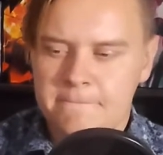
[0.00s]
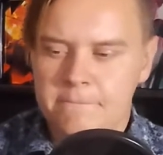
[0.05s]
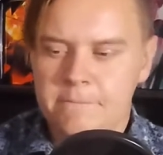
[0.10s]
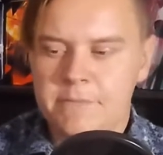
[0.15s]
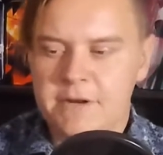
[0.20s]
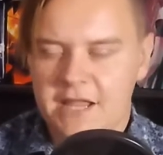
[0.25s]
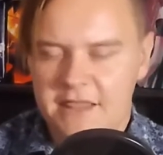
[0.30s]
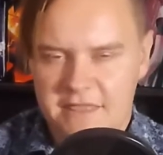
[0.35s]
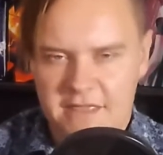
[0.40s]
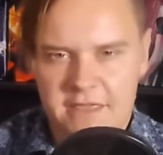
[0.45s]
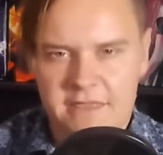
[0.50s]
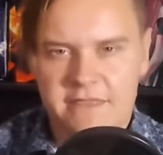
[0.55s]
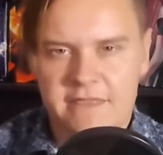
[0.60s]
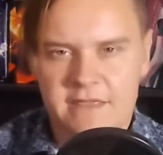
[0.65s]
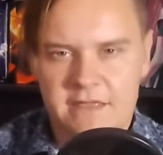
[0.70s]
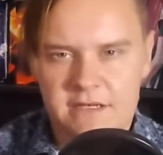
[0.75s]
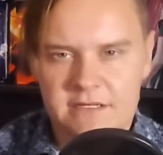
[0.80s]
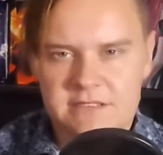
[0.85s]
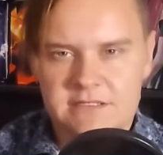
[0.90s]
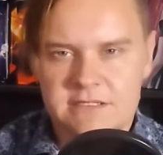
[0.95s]
But I think
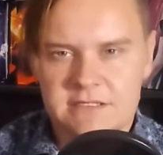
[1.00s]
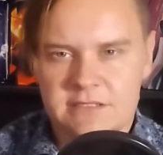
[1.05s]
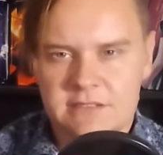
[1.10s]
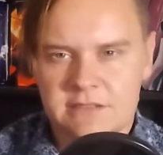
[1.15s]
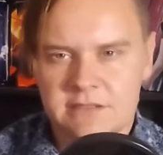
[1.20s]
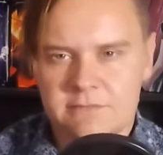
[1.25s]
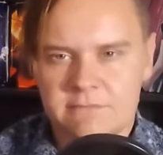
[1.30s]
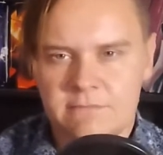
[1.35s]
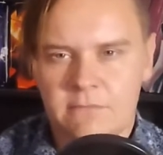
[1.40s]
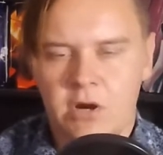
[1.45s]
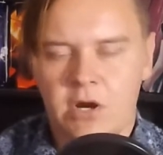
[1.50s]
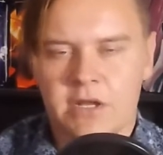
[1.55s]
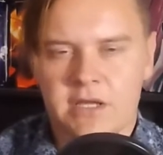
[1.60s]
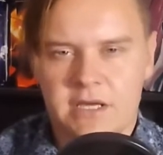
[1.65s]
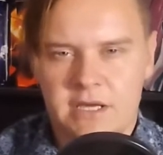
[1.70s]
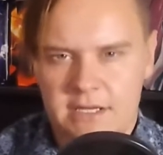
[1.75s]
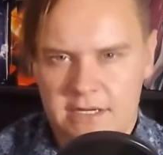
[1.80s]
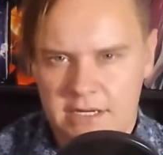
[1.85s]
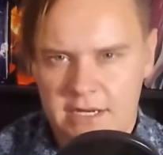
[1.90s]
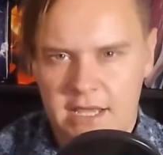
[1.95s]
that
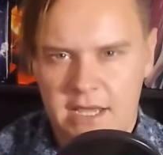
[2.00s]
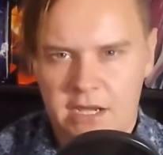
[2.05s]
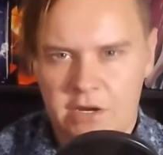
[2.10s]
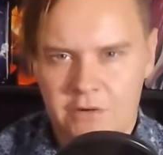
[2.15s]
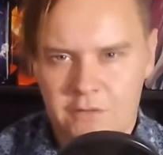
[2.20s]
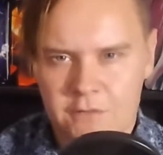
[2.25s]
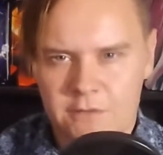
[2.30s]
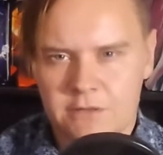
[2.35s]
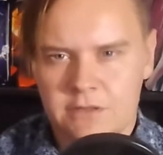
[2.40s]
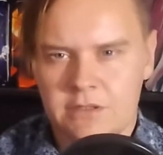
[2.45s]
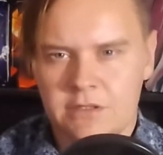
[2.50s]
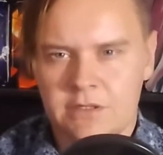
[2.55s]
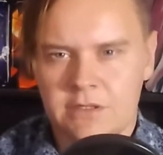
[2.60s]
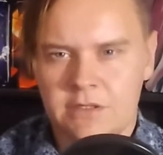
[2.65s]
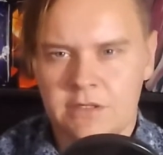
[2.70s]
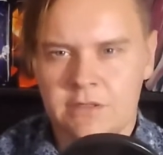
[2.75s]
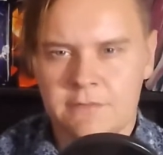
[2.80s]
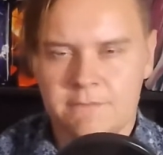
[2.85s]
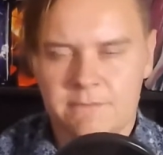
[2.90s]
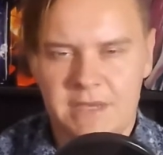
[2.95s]
Monica and Air
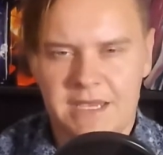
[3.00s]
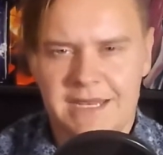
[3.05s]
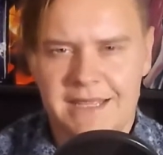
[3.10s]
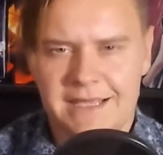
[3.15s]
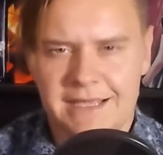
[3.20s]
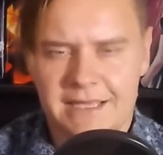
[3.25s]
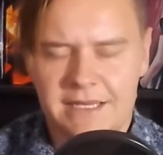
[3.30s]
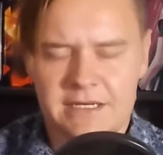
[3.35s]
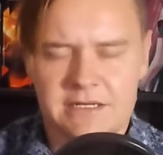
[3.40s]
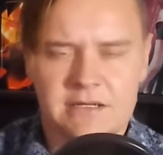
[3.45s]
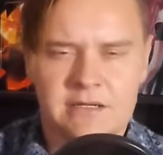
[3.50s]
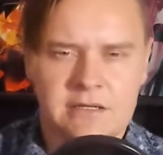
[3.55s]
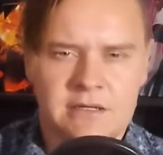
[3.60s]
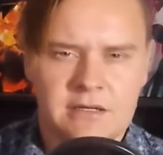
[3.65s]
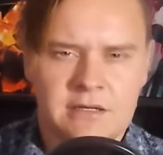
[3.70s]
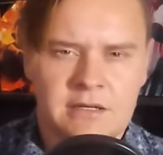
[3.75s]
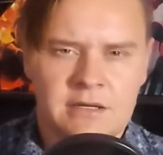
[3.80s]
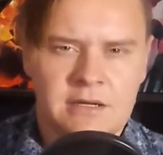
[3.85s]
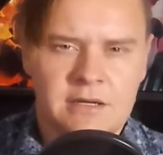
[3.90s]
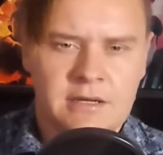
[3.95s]
meeting and
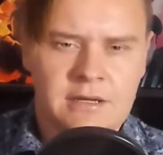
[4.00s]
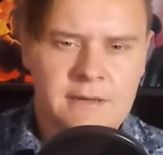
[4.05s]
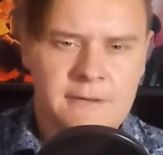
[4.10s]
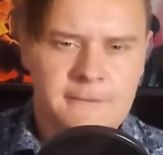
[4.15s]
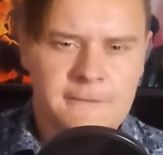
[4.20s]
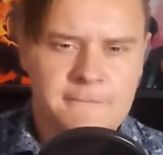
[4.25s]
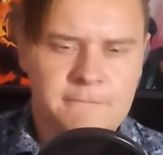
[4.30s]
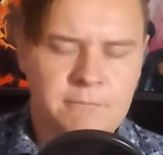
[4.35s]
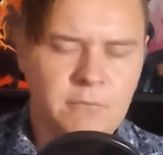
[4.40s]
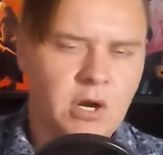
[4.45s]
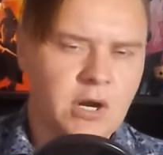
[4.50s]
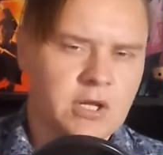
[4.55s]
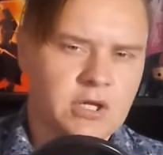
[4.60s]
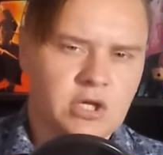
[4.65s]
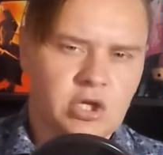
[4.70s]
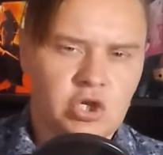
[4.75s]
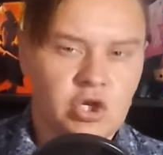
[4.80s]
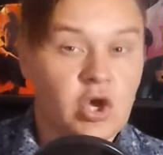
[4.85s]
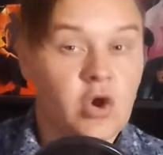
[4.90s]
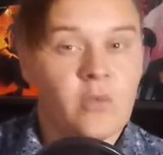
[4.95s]

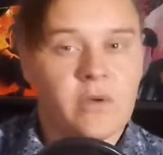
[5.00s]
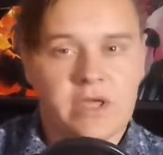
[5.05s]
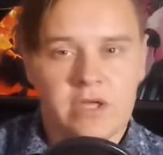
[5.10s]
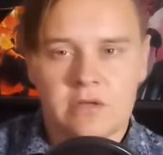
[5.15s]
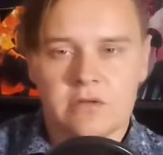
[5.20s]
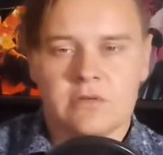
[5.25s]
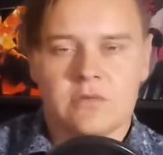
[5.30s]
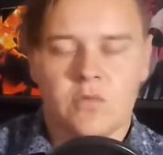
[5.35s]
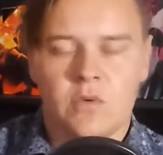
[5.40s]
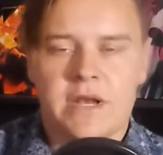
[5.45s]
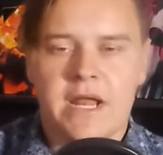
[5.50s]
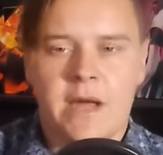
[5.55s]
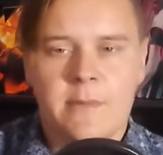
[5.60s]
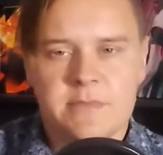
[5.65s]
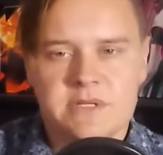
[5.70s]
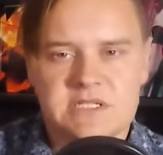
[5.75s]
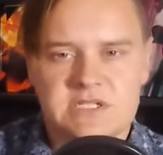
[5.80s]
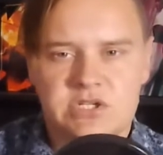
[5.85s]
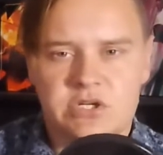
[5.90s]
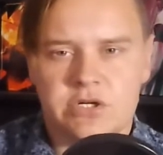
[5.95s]
Monica knowing what
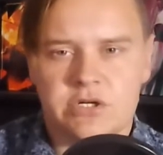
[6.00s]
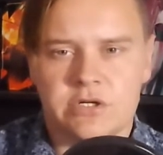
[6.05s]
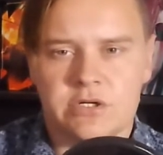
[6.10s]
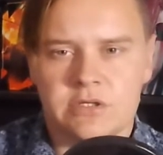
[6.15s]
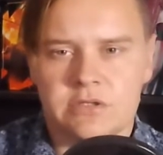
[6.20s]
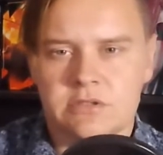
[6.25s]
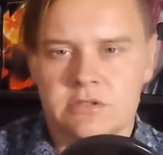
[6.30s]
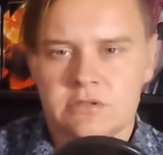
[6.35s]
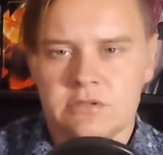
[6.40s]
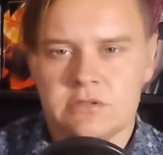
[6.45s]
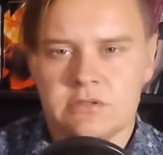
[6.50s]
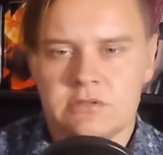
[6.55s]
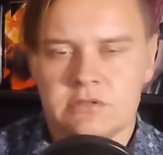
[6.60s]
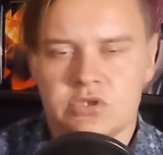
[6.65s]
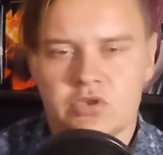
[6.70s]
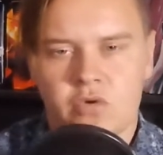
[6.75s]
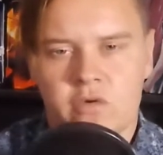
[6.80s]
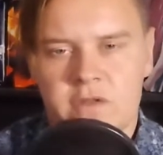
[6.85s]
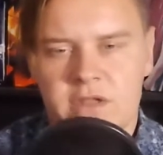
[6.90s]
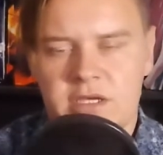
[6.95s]
happens to her
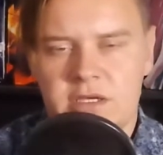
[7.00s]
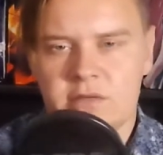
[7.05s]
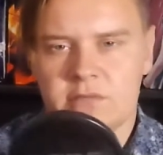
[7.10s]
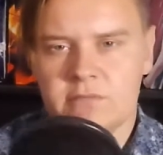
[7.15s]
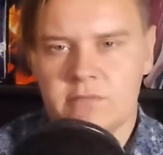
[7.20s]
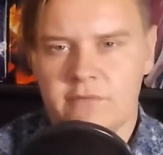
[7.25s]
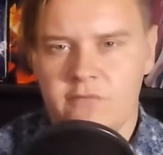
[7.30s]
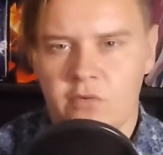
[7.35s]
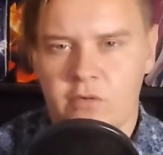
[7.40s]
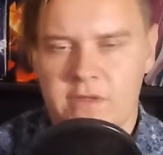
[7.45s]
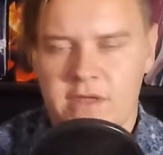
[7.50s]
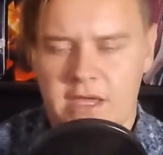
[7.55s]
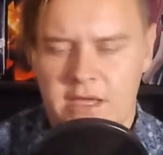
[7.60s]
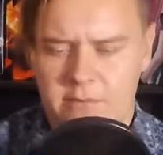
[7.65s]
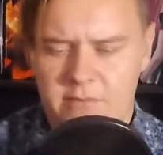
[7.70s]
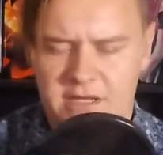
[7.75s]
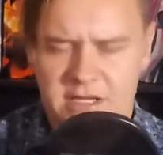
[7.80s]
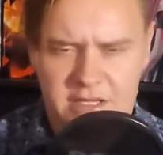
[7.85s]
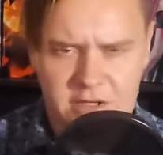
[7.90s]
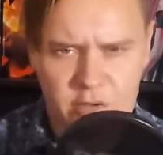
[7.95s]
shortly before the game,
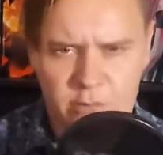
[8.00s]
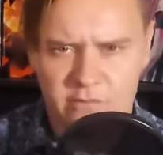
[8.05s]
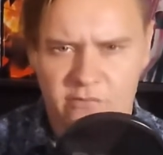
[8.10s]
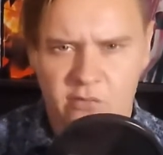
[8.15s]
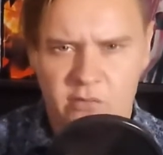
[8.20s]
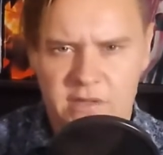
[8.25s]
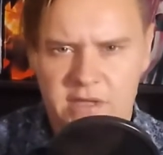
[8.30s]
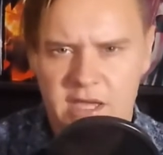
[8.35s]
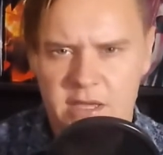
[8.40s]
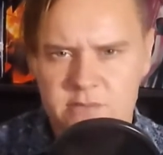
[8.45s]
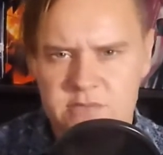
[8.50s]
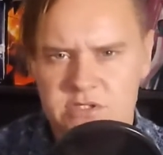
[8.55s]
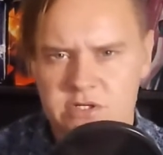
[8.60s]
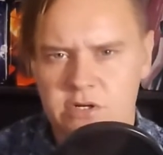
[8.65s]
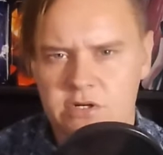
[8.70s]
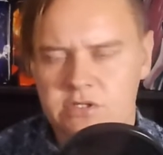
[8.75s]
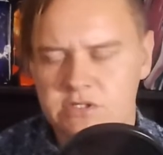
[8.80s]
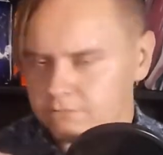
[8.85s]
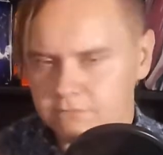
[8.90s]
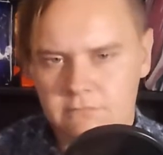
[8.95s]
like a year before the game
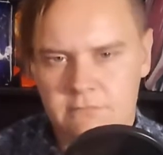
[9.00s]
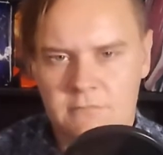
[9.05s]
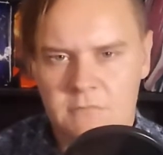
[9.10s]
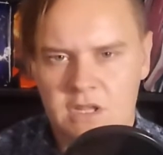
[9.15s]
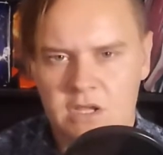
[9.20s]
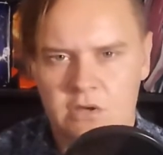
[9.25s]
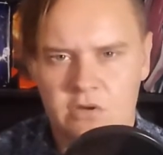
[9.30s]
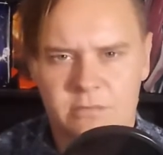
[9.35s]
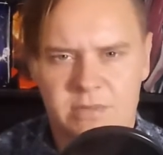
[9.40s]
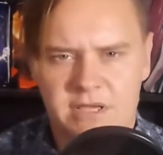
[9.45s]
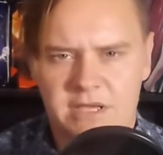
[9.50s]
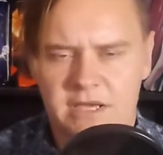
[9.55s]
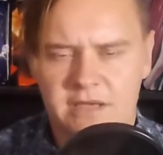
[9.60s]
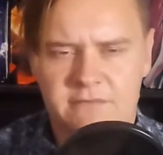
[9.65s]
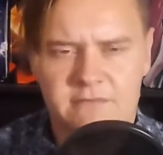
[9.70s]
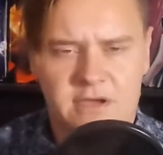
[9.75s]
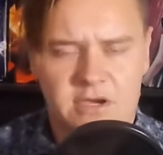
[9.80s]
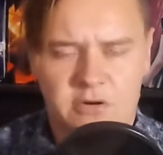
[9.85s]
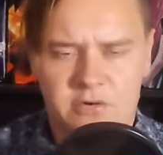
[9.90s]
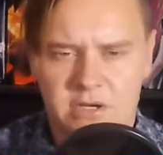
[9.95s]
starts, could be a
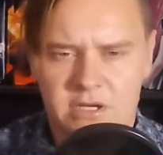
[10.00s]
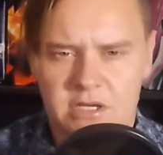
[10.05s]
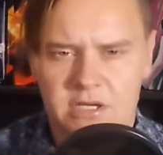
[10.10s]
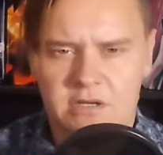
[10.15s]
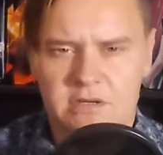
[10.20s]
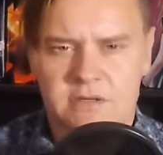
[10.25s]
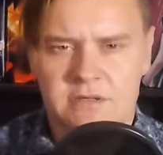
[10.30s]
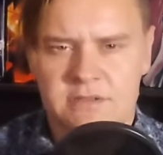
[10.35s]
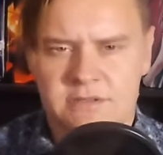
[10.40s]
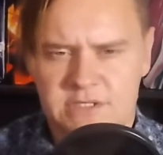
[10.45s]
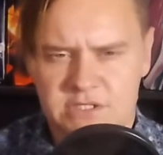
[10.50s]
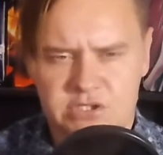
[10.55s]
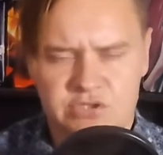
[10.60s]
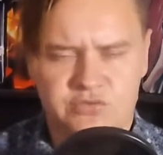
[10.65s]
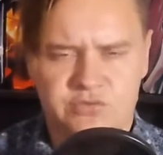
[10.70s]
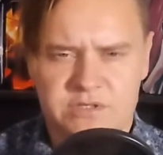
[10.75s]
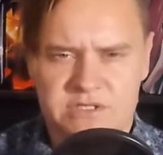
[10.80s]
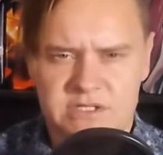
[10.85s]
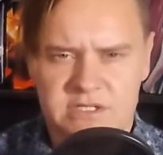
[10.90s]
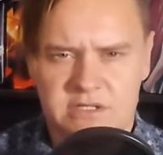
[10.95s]
very
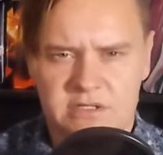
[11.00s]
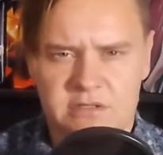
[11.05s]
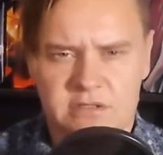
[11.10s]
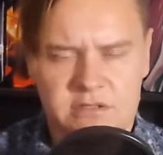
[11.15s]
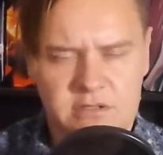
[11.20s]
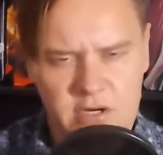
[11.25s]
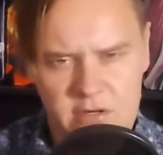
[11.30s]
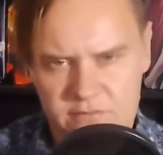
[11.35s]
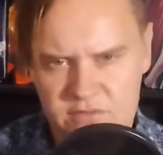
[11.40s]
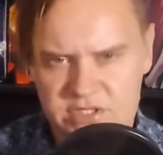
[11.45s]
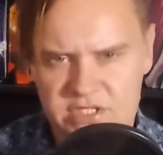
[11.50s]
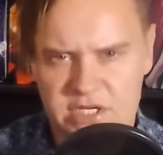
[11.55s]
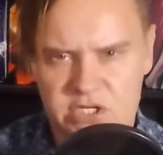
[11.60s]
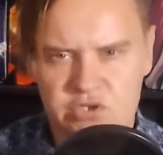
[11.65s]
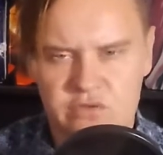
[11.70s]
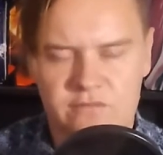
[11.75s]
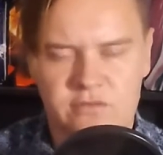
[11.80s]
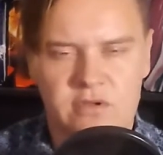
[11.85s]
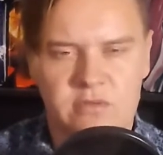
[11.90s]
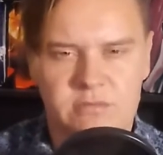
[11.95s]
interesting
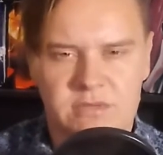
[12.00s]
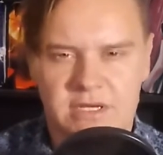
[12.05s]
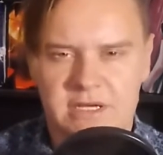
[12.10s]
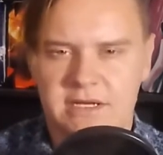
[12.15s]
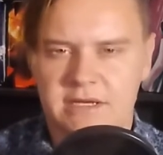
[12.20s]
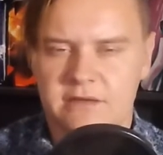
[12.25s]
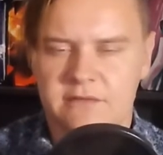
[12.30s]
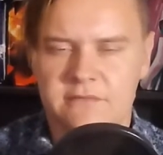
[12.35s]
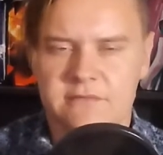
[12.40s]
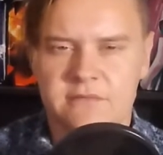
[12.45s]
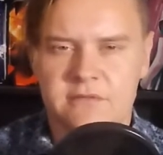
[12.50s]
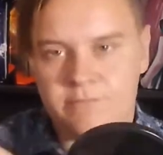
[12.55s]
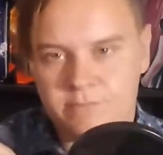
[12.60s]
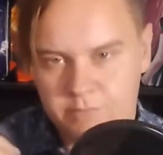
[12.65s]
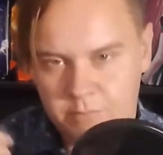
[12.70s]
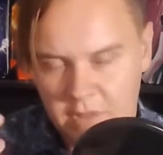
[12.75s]
conversation for them to have.